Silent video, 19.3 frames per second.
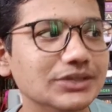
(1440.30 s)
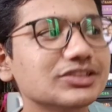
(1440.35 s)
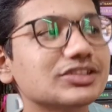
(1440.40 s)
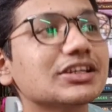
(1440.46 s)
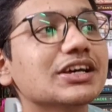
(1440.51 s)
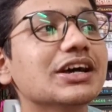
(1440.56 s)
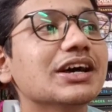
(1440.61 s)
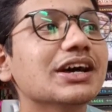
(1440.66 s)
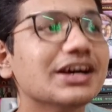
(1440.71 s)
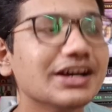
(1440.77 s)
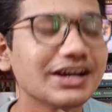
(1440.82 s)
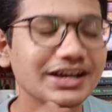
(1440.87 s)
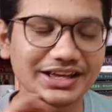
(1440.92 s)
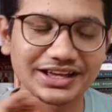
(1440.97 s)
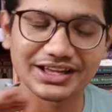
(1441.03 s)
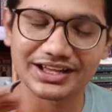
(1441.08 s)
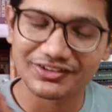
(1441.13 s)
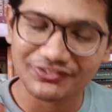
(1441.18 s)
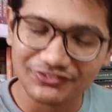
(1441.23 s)
Finally,
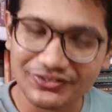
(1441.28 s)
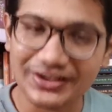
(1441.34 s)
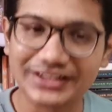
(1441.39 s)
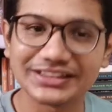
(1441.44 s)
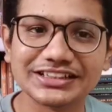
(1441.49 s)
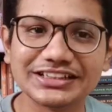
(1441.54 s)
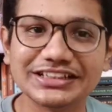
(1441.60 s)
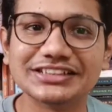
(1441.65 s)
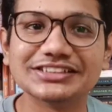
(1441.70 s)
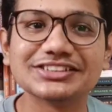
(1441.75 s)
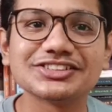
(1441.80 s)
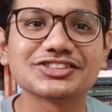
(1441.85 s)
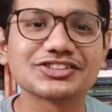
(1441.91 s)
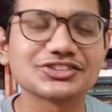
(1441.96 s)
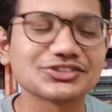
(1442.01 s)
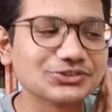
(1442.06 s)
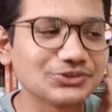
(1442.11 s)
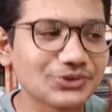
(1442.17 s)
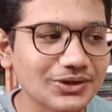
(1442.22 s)
this is not the
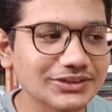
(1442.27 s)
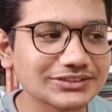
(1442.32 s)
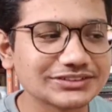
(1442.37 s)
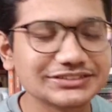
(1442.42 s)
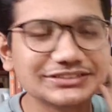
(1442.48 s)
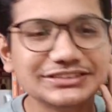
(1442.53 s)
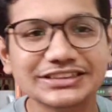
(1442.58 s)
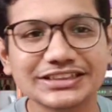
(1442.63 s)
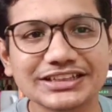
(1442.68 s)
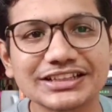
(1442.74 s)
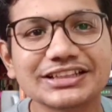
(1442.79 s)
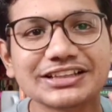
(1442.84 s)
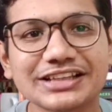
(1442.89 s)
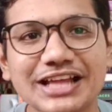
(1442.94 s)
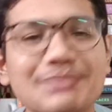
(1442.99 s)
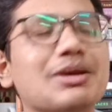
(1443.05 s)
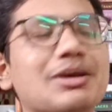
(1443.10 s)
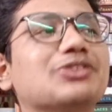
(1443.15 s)
climax, okay?